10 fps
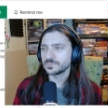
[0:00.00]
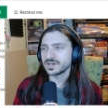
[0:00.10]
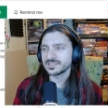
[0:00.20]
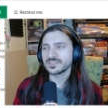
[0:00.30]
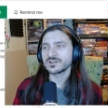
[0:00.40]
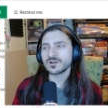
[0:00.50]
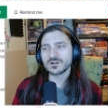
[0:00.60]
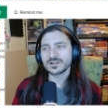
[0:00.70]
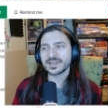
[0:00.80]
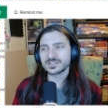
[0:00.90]
but there
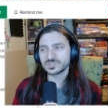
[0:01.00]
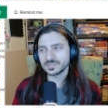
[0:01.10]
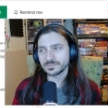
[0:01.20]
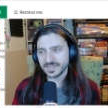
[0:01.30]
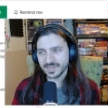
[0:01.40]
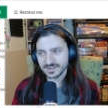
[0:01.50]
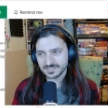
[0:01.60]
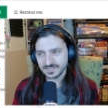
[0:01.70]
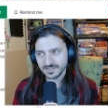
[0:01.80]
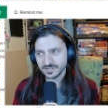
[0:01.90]
are actually
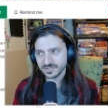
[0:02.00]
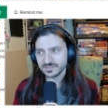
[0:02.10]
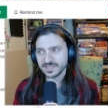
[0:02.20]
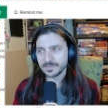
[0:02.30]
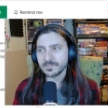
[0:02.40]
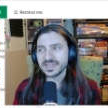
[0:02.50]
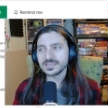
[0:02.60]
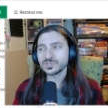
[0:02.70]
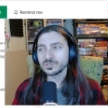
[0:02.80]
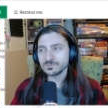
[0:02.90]
mechanics in here that
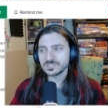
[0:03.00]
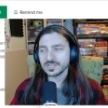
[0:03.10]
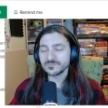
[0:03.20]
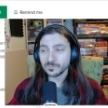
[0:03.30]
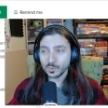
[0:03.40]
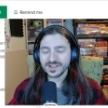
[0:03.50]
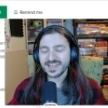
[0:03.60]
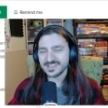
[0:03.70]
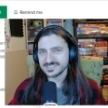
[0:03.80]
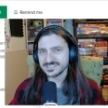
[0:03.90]
make use of more
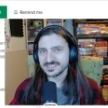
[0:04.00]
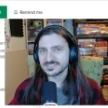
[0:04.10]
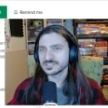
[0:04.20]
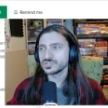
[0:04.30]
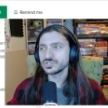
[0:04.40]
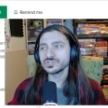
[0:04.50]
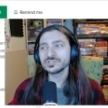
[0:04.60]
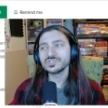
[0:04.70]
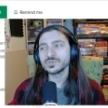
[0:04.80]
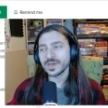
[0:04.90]
assets
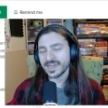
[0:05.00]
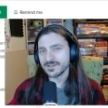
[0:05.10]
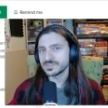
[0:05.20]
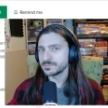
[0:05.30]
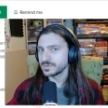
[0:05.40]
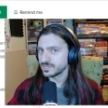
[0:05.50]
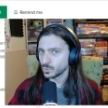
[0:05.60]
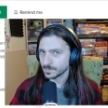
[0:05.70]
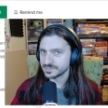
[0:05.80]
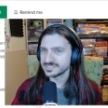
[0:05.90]
should you have them in
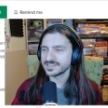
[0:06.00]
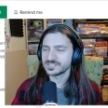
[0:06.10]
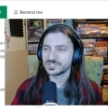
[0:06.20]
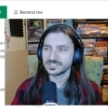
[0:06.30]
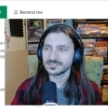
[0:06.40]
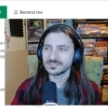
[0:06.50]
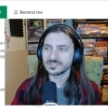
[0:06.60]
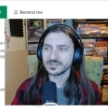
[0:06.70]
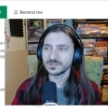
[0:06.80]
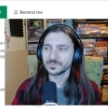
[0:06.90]
your possession.
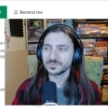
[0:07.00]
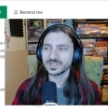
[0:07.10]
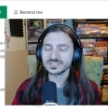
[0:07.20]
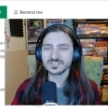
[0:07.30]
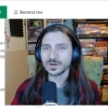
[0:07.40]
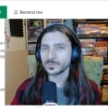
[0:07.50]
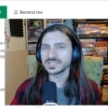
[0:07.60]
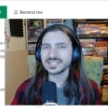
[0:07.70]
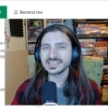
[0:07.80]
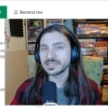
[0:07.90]
So it's not
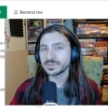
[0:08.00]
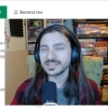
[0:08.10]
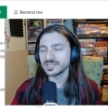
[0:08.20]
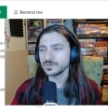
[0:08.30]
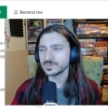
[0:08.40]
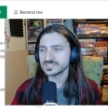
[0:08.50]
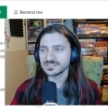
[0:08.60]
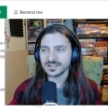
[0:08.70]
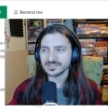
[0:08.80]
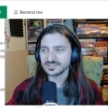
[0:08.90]
really limiting you, it's
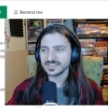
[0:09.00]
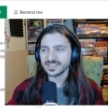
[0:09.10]
not